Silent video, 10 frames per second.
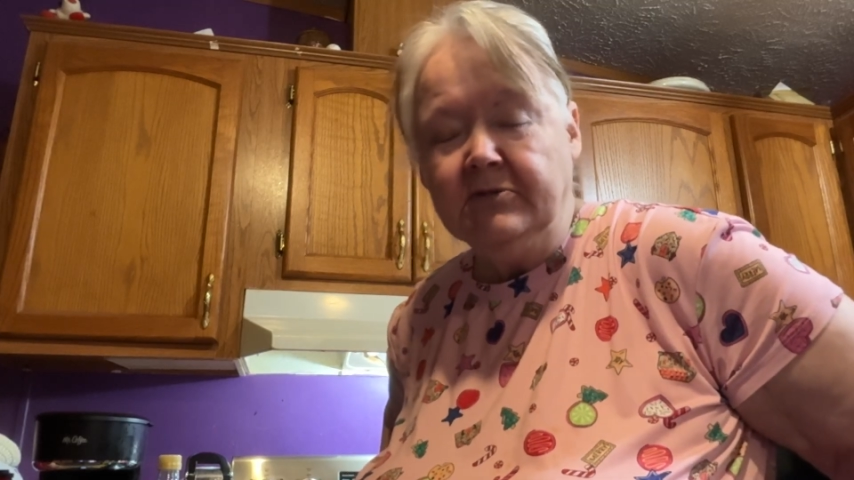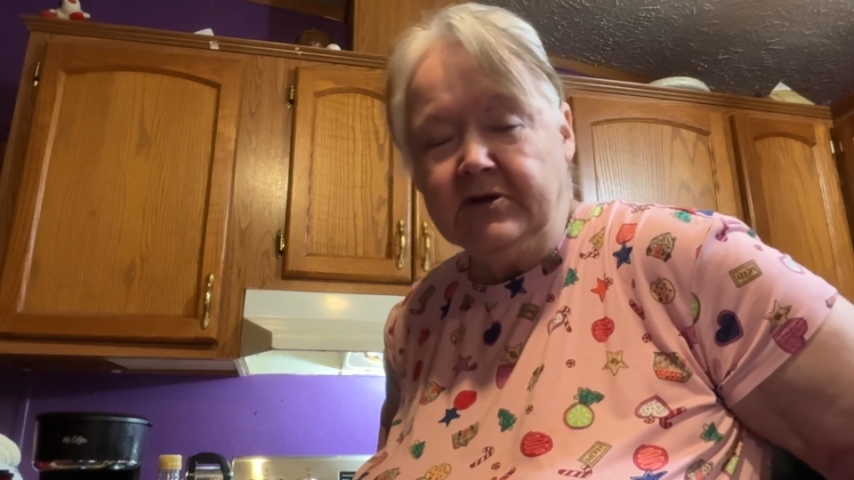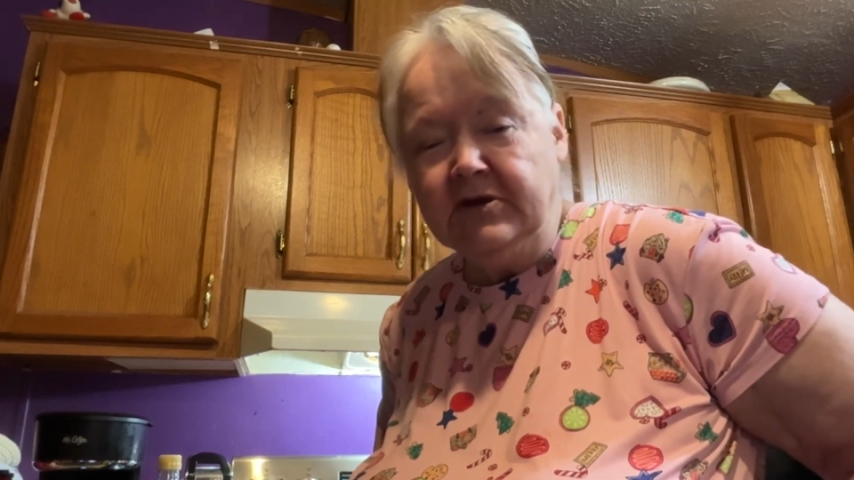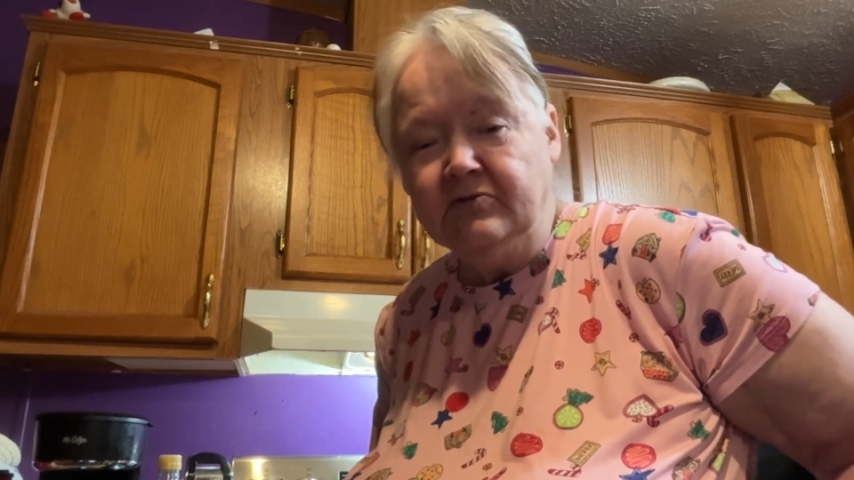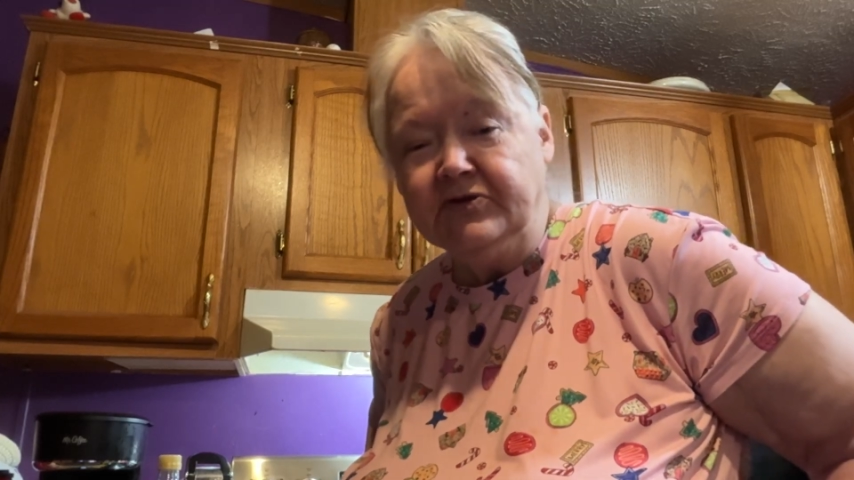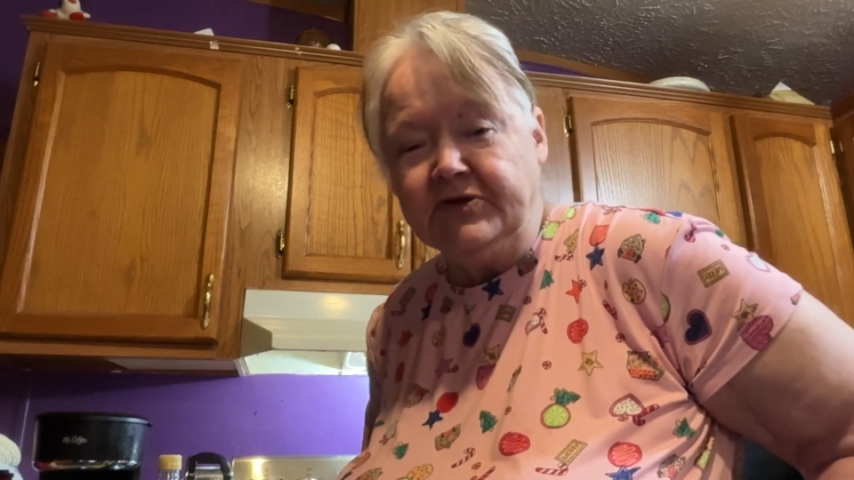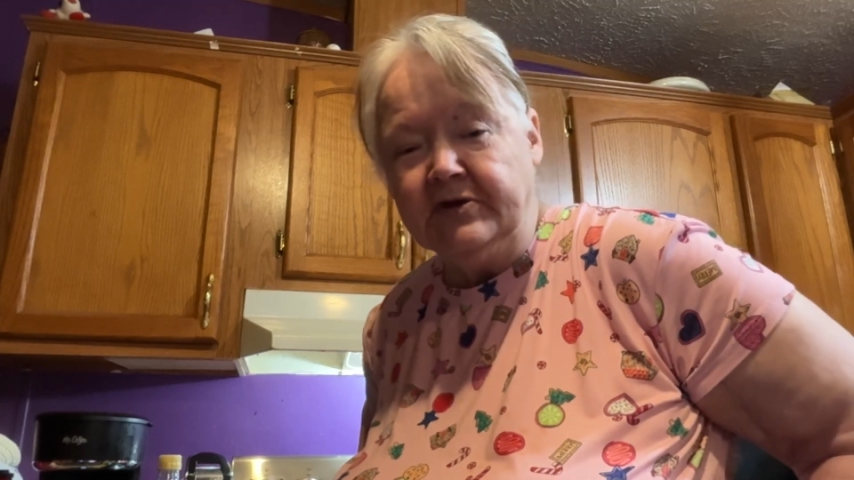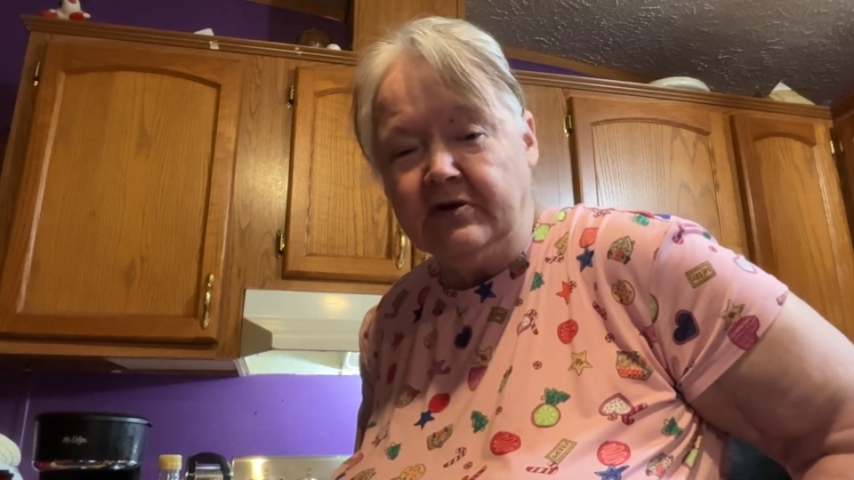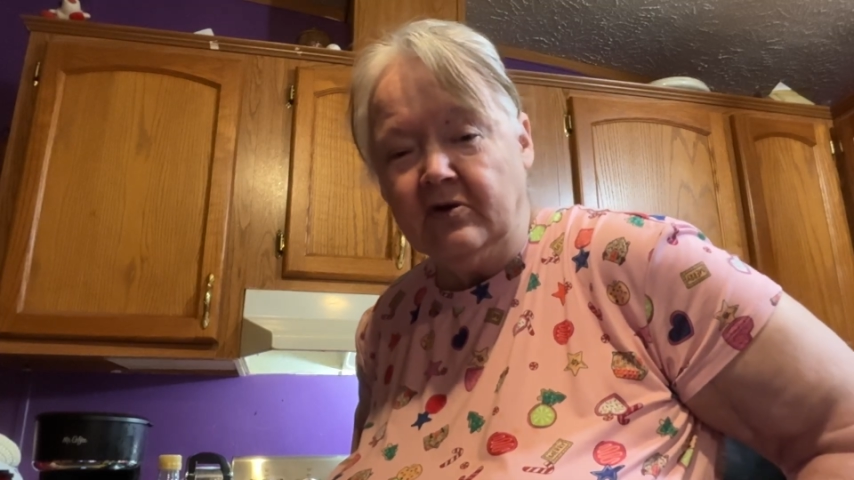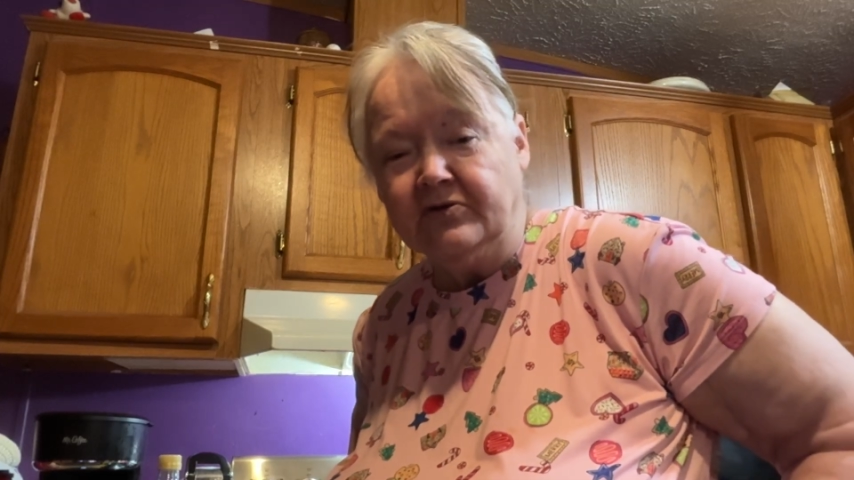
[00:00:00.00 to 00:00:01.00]
and he was
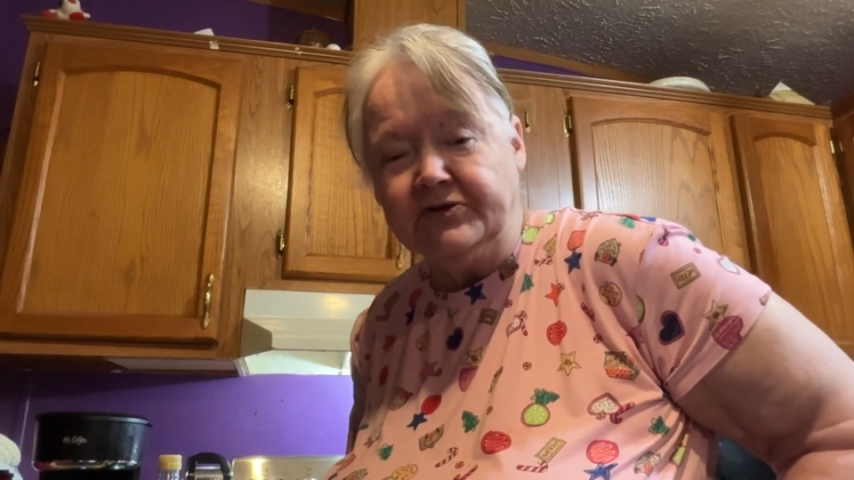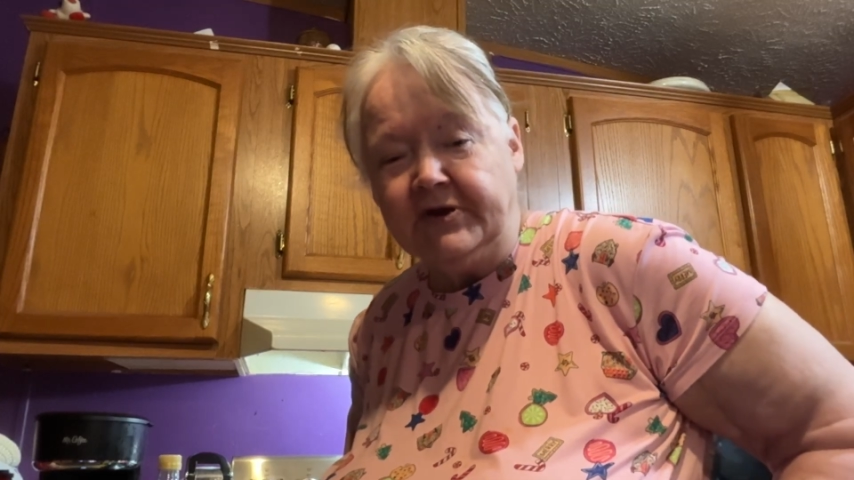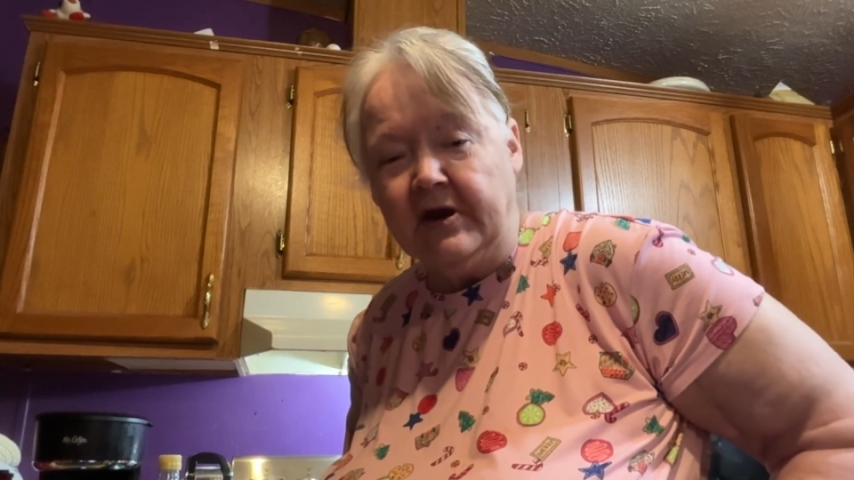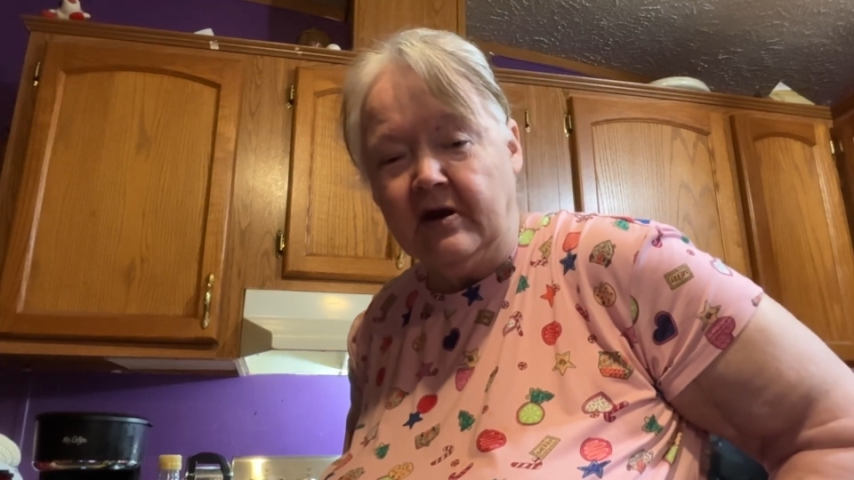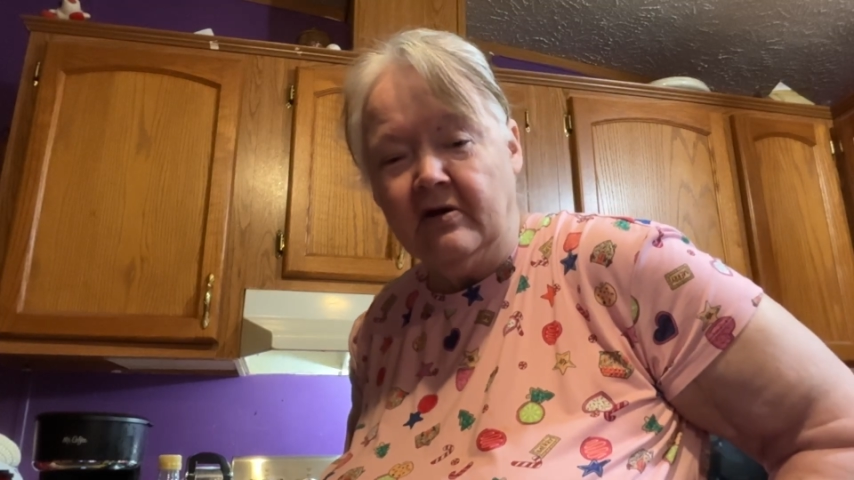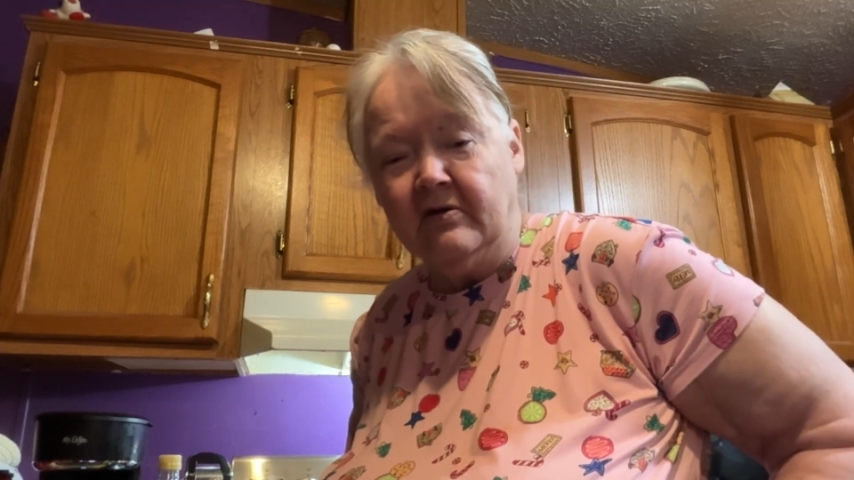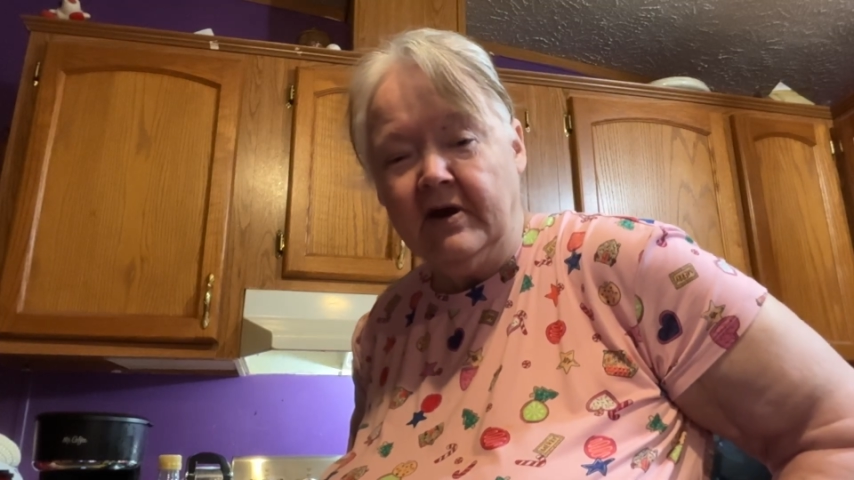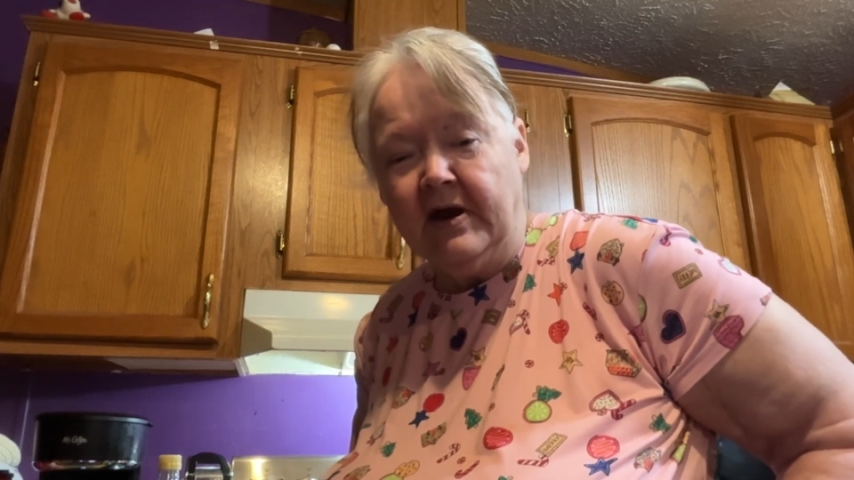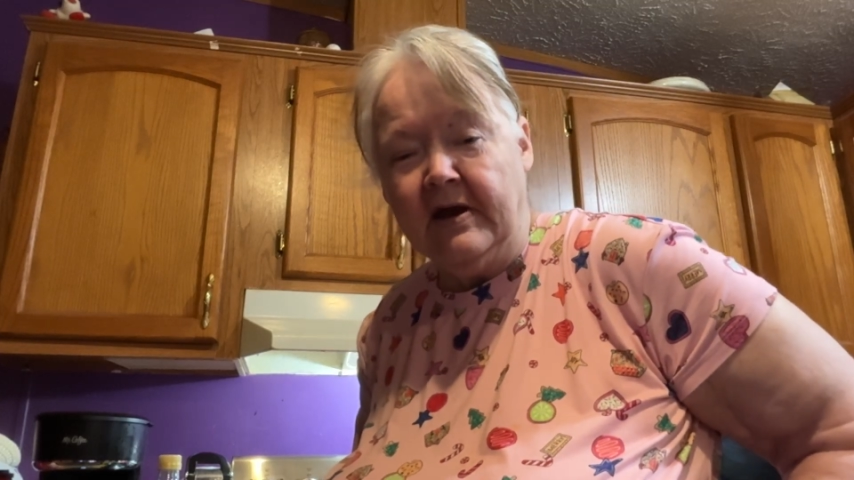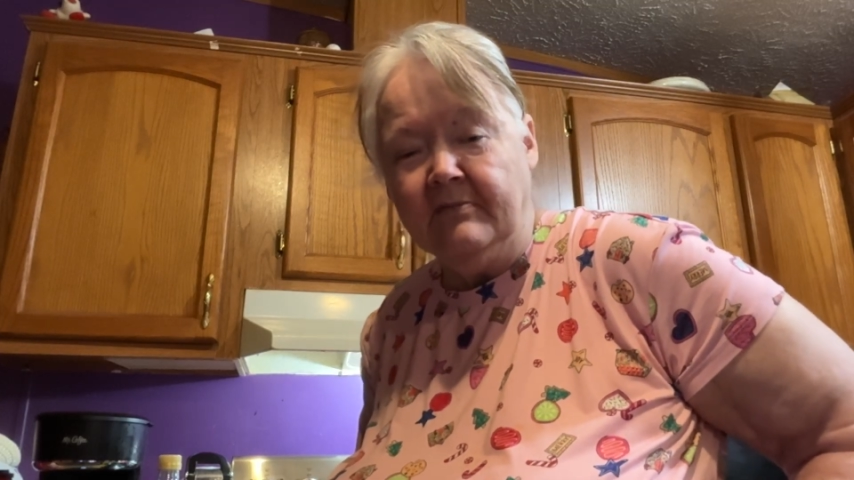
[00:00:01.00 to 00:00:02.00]
sitting there staring
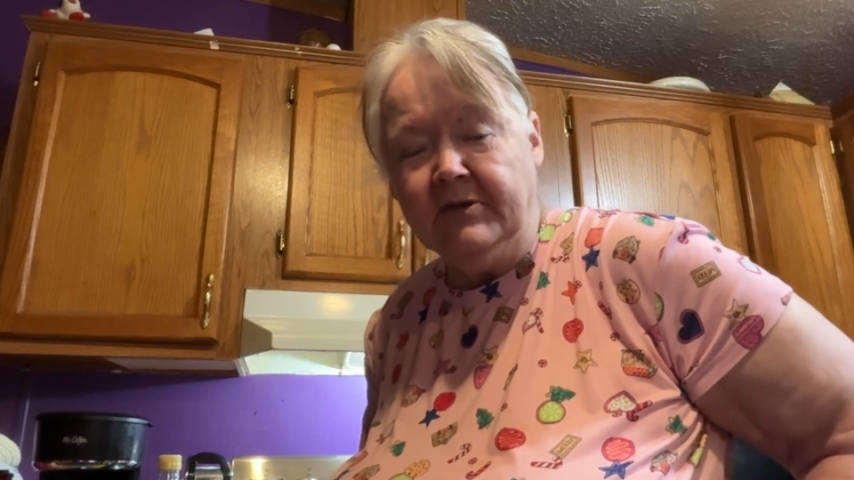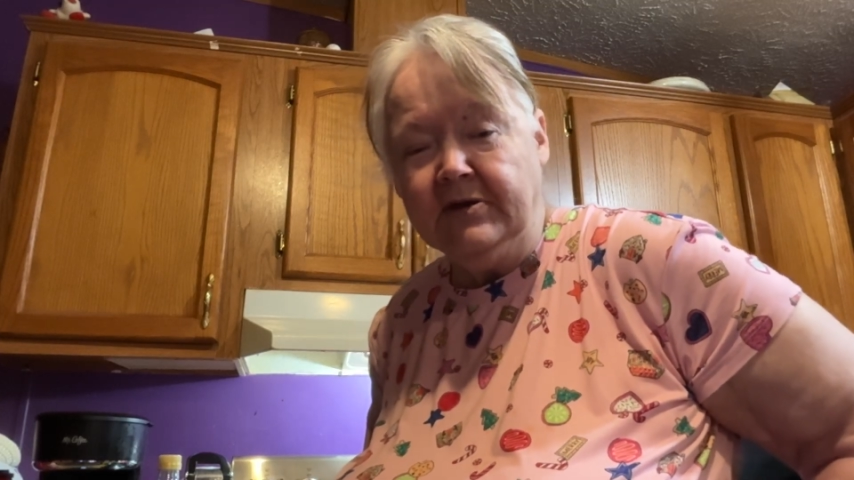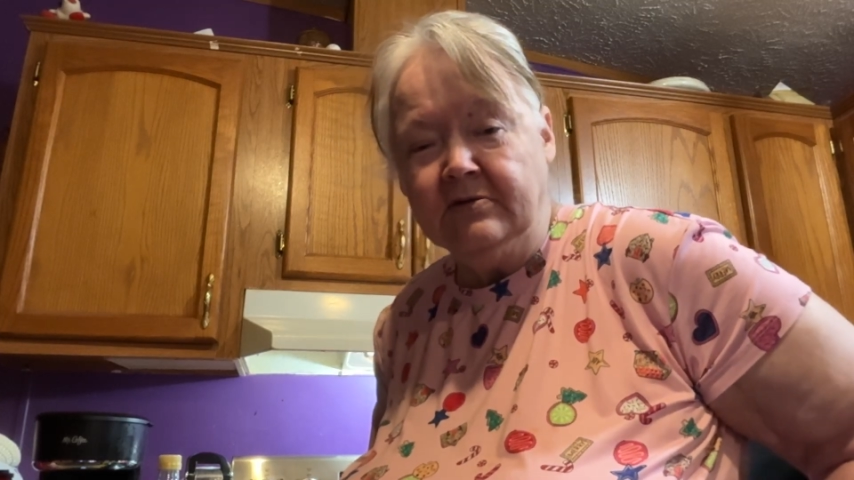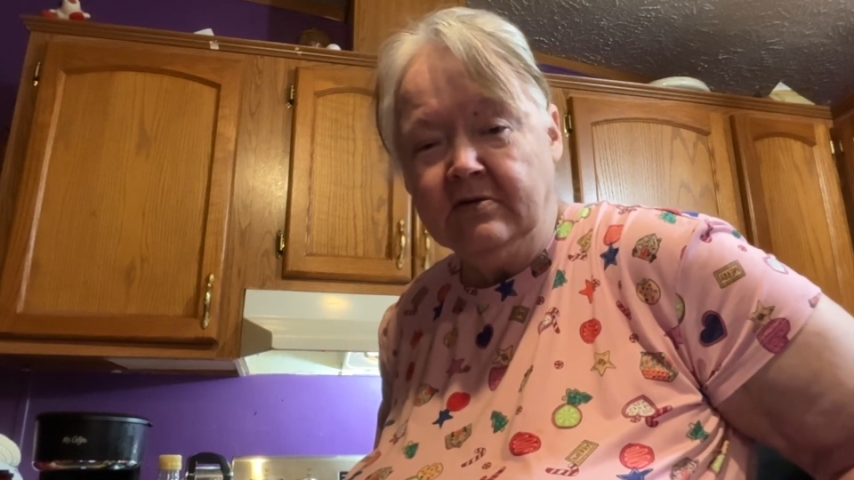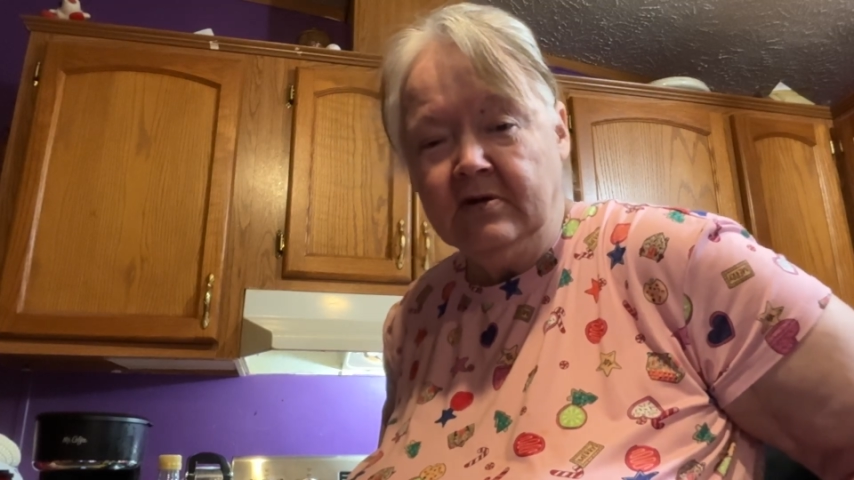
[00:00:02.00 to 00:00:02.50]
at me.